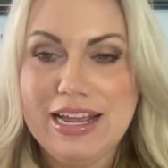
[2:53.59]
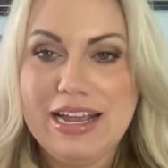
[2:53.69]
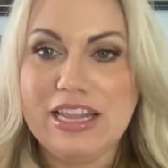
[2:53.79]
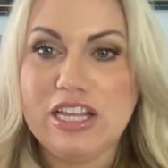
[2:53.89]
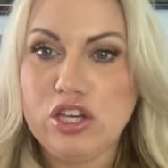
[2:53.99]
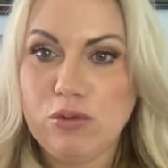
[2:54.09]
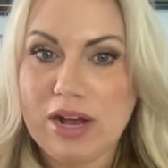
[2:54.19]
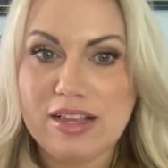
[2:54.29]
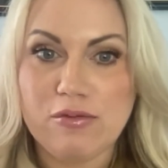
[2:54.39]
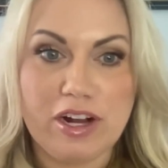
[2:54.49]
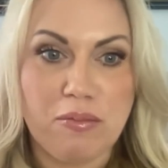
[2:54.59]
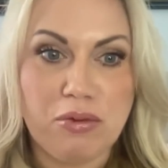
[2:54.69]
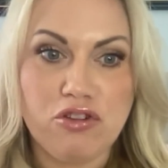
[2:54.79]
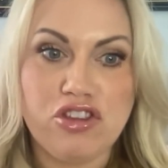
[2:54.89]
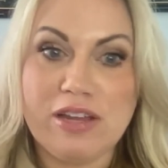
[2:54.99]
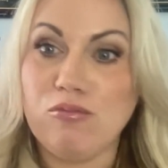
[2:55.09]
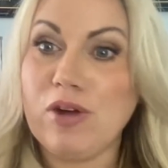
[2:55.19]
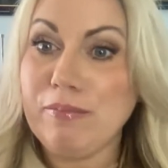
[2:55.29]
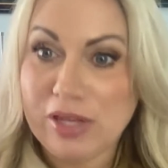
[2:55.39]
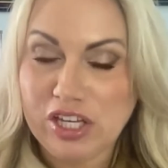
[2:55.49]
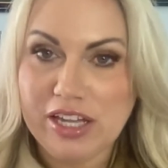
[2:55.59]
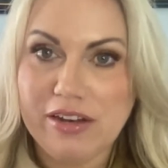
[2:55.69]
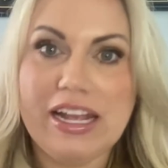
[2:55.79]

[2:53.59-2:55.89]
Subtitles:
In the US, we are approaching 1 million.